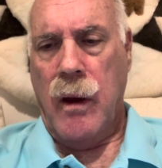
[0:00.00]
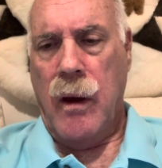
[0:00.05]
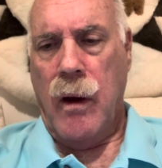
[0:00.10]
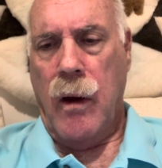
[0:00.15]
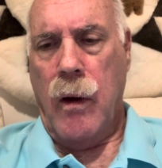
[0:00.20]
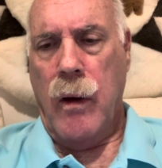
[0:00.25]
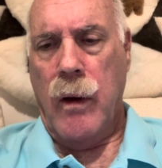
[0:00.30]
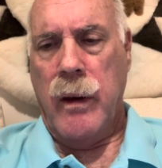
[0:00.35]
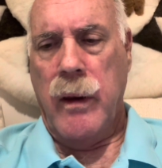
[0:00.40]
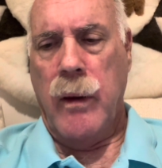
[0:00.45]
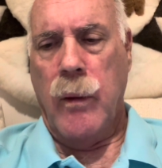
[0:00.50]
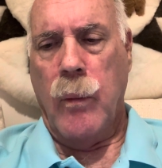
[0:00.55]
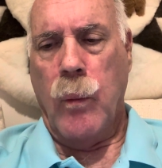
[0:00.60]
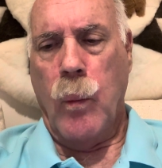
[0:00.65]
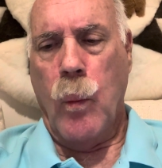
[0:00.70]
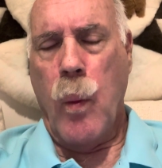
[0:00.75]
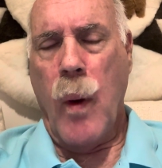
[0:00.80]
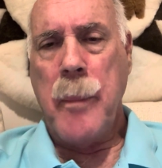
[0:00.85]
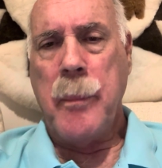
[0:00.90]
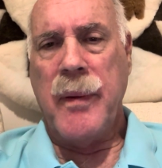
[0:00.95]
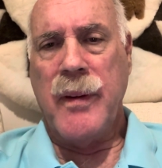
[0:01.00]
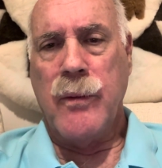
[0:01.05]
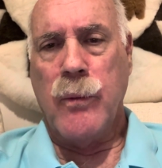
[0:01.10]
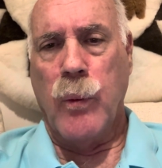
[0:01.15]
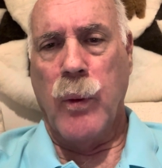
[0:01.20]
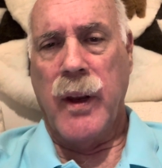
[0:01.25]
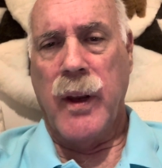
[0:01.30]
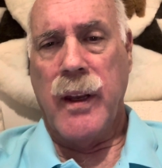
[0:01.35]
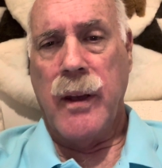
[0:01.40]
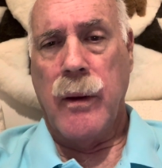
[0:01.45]
on
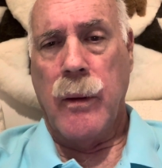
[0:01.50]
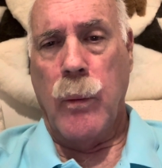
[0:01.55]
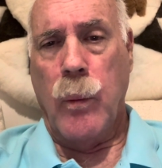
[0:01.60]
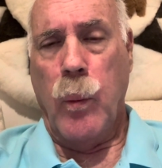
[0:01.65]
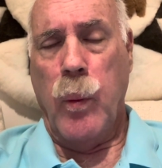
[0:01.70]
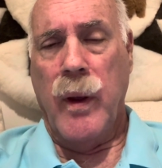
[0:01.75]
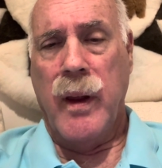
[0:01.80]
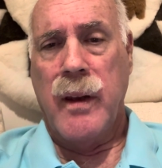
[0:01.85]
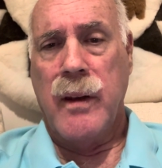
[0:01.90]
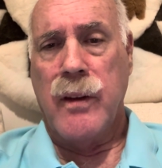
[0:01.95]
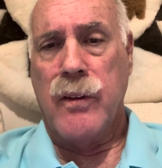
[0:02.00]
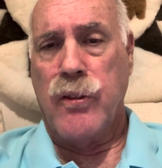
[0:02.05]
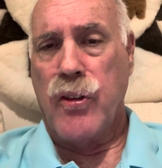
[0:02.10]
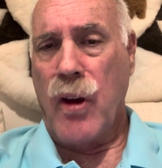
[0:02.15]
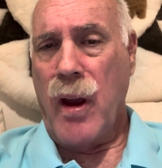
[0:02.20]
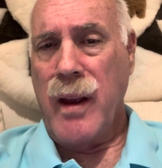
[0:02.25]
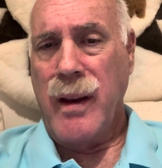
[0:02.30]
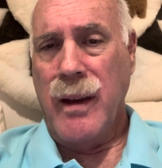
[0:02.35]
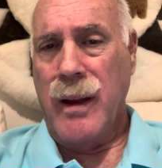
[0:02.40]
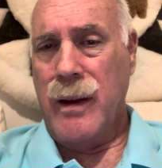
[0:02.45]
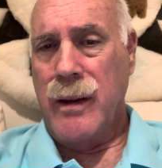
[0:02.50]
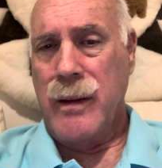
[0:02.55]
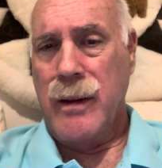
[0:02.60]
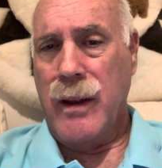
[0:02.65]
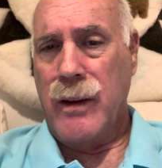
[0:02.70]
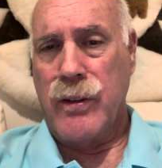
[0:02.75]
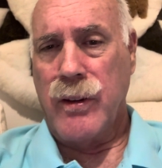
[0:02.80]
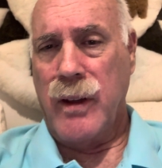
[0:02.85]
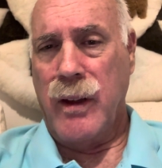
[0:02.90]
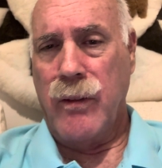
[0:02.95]
weaponry, when China
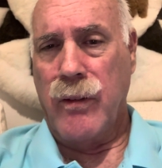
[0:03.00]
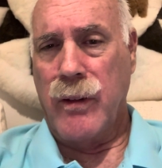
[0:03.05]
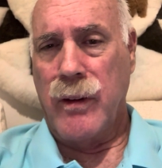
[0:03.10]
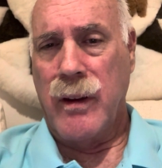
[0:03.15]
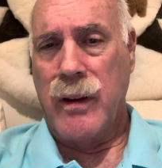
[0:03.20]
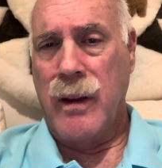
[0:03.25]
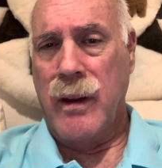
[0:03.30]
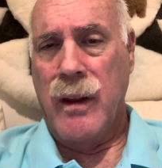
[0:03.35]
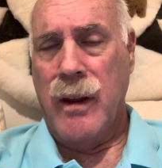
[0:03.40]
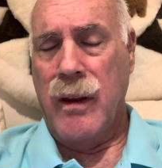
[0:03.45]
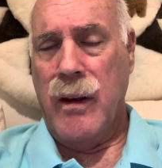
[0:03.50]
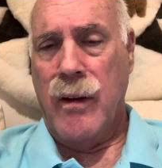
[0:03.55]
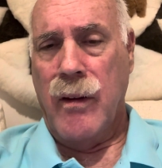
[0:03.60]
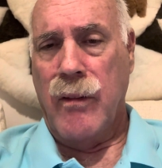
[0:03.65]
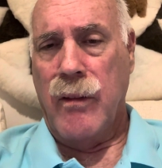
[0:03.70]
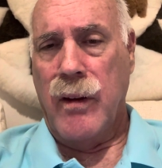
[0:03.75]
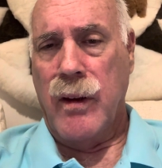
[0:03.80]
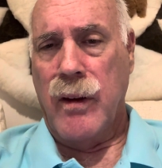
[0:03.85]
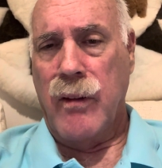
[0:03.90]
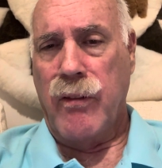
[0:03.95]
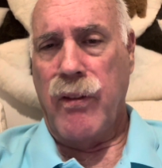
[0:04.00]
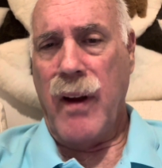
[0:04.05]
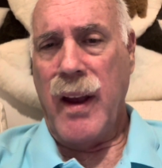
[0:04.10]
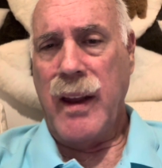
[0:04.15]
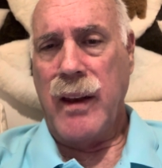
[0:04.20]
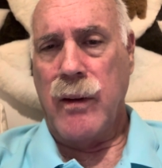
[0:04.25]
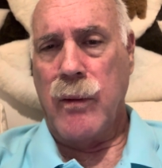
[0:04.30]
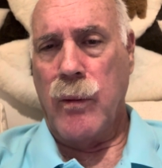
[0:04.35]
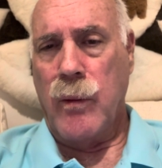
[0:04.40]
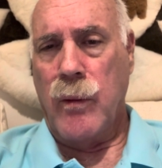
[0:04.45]
doesn't even
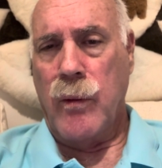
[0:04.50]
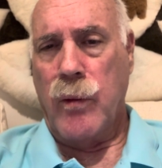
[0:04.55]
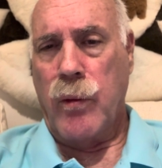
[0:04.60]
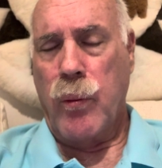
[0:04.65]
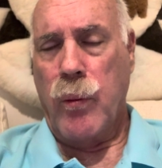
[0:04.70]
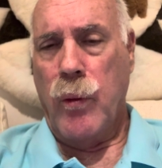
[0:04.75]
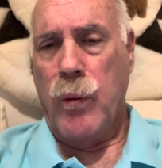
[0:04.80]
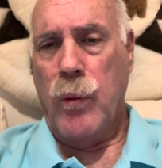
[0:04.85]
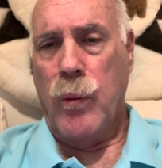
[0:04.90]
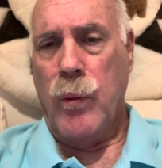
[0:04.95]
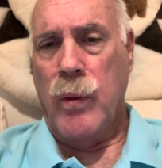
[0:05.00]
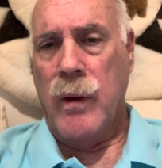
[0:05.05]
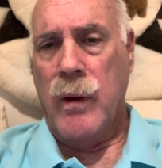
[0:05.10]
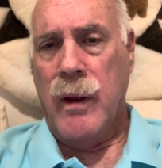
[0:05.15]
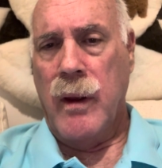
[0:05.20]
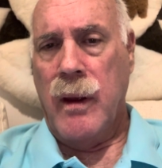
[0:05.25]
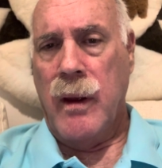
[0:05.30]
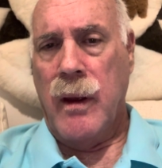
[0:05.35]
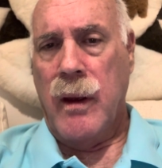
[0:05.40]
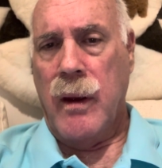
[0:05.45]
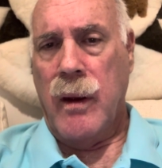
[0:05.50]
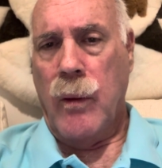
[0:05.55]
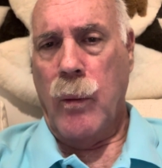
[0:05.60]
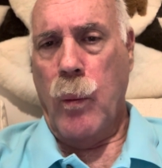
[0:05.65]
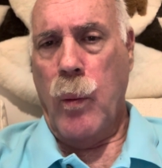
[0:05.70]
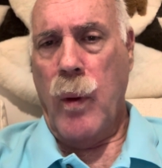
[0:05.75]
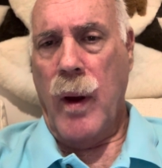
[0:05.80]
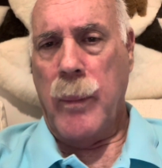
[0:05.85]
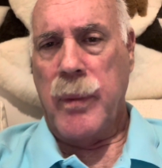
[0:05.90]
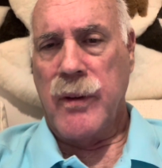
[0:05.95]
fight through
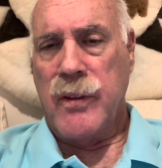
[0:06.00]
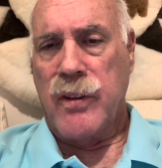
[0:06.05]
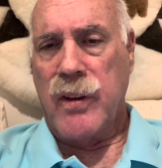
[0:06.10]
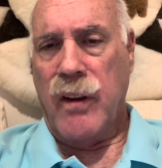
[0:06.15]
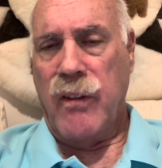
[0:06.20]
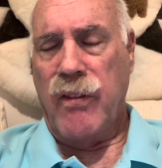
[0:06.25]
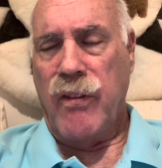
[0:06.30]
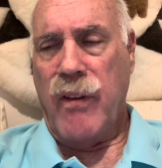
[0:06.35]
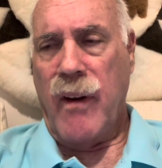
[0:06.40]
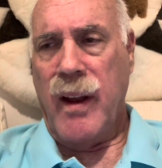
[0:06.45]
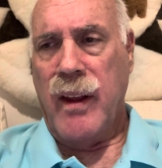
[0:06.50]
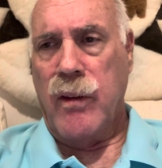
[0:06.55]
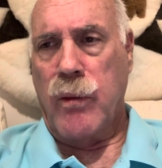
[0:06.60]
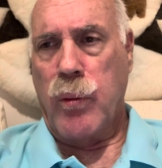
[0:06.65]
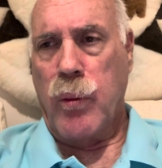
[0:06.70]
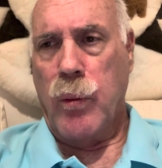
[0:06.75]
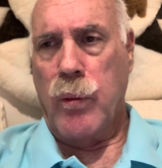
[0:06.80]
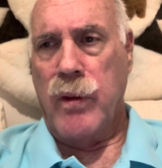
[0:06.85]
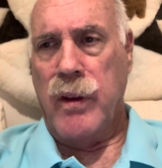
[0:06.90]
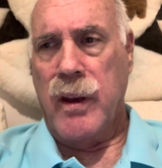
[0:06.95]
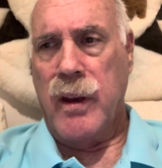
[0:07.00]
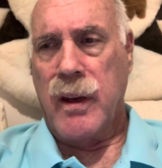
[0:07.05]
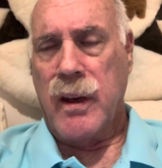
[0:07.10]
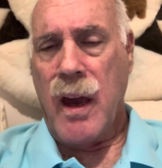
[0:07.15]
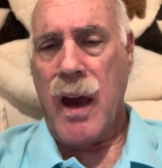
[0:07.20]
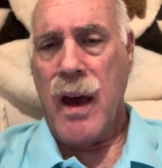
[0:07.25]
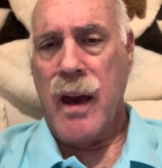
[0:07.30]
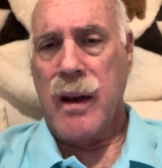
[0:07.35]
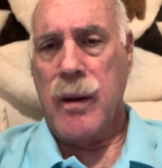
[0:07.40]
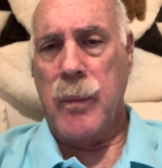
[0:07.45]
weapons. They fight through the
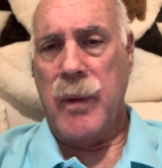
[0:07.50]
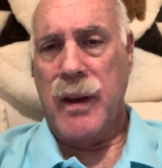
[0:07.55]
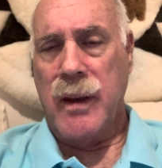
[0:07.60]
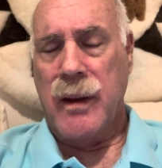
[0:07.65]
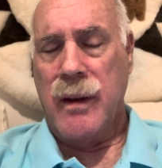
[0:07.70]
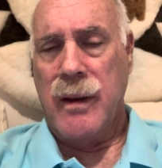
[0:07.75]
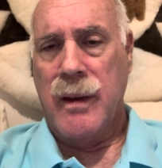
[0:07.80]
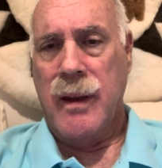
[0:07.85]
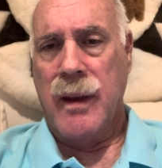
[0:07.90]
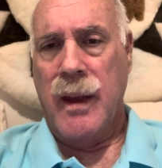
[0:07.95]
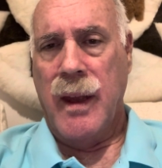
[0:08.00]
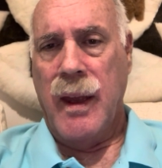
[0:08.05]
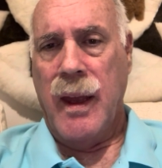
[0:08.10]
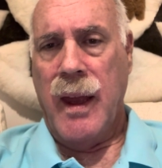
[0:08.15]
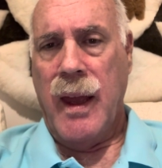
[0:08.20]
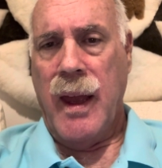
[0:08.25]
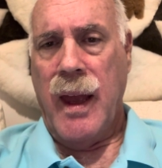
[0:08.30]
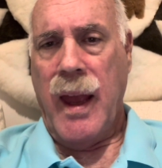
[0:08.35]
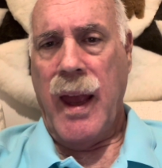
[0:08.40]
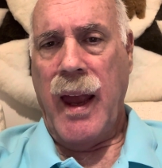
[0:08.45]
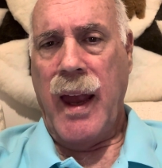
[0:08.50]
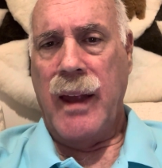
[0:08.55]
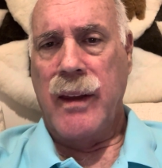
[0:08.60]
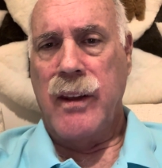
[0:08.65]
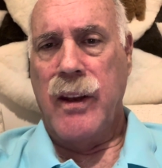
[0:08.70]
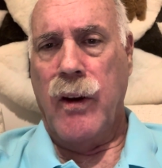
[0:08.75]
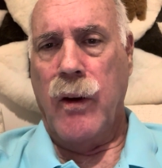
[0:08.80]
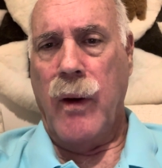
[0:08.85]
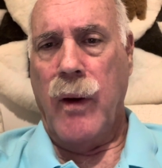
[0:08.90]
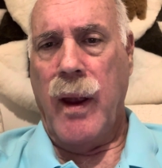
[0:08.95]
economy. And
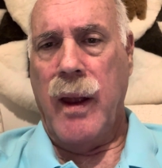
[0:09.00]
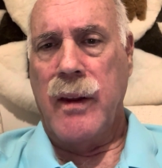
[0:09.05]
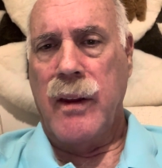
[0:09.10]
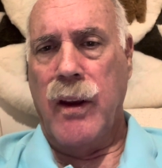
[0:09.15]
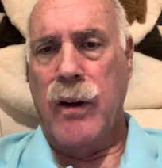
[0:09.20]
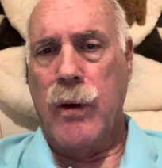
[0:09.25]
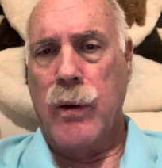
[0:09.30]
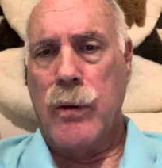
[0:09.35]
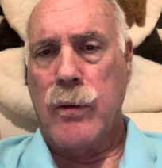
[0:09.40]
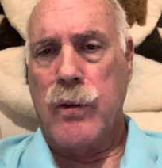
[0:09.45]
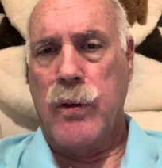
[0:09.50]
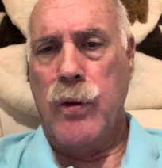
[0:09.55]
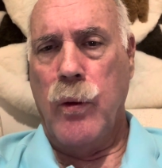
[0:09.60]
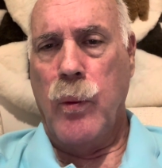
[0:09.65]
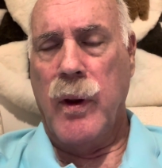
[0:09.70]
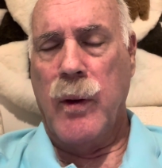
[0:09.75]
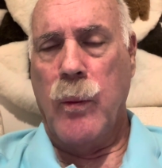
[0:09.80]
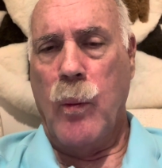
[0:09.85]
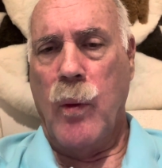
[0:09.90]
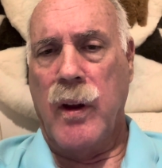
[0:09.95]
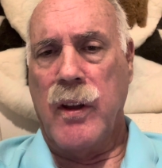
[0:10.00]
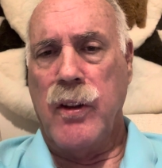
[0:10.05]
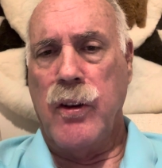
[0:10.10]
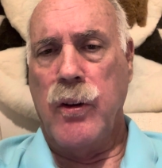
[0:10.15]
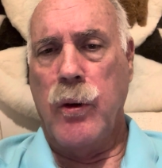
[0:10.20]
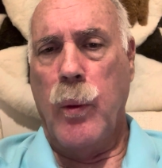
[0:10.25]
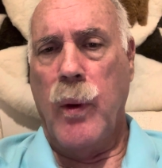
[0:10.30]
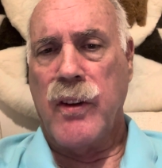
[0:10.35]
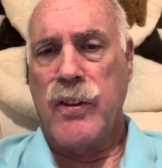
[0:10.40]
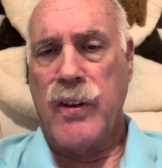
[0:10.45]
they're doing what
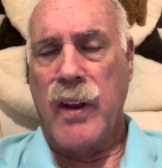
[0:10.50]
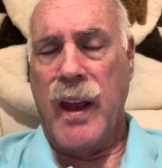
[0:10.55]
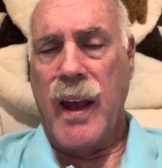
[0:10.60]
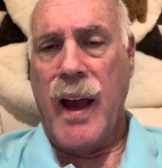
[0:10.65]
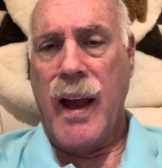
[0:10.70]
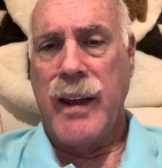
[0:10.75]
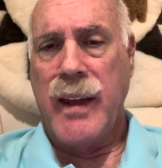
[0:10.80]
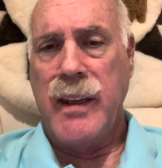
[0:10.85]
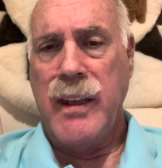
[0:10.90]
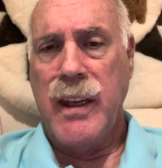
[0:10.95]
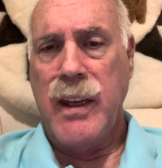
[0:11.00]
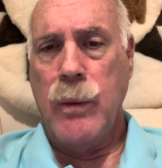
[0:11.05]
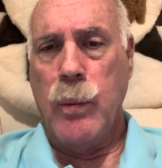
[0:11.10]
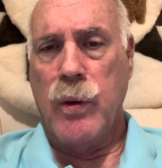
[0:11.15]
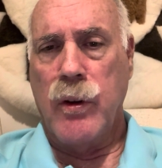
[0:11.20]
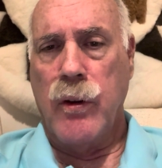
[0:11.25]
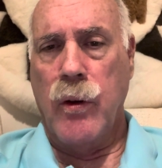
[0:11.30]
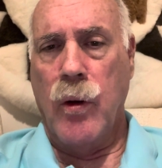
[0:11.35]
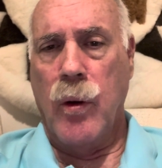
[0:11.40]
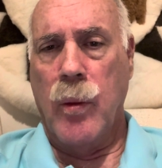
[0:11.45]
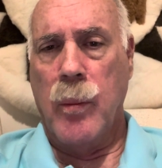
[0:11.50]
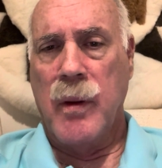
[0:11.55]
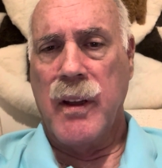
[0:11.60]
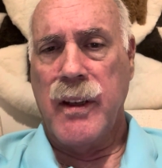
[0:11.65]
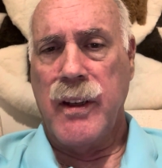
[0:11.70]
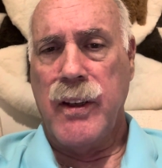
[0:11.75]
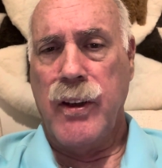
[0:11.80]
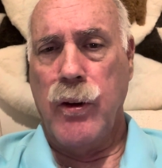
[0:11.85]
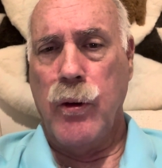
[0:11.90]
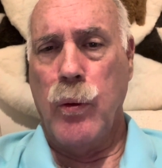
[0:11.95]
USAID would
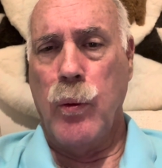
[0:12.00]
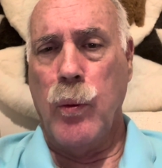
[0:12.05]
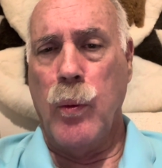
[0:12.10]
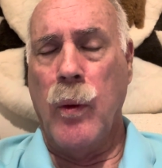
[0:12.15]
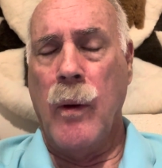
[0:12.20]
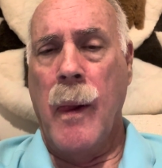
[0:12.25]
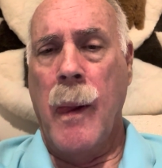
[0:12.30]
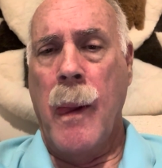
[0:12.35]
normally do.